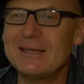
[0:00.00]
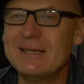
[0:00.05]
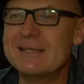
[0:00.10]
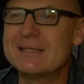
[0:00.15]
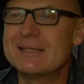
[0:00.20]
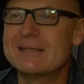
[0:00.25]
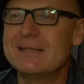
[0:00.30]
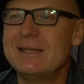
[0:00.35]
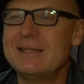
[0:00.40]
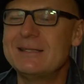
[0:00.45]

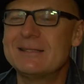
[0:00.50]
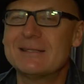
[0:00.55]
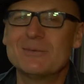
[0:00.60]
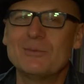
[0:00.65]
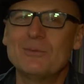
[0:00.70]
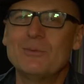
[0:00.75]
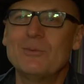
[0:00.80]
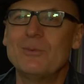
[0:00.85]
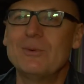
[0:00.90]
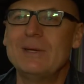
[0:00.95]
It's, it's,
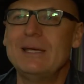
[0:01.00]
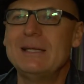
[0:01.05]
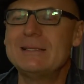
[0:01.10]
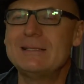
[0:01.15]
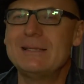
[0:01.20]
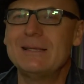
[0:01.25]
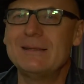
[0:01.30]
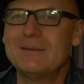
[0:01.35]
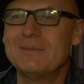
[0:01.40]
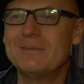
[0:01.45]

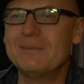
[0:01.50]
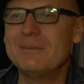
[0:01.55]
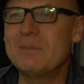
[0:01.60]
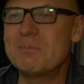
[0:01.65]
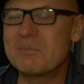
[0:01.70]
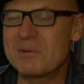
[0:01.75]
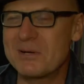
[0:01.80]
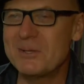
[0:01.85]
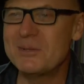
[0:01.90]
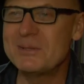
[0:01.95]
it's the, the
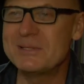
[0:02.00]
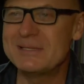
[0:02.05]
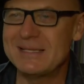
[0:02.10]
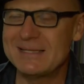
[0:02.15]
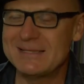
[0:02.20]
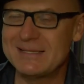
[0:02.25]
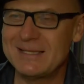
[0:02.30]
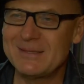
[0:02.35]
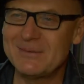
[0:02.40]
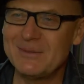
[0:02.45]

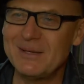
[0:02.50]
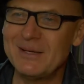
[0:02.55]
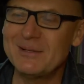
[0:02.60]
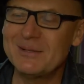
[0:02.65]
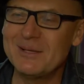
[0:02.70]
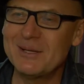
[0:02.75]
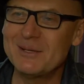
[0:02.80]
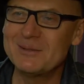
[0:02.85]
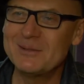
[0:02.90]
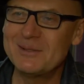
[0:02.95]
process that we all
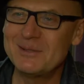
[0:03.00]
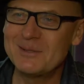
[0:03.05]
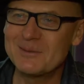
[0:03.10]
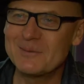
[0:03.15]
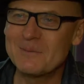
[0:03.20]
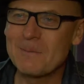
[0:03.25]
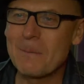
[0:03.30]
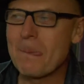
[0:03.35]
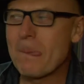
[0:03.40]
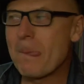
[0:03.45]
go
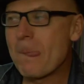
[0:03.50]
through.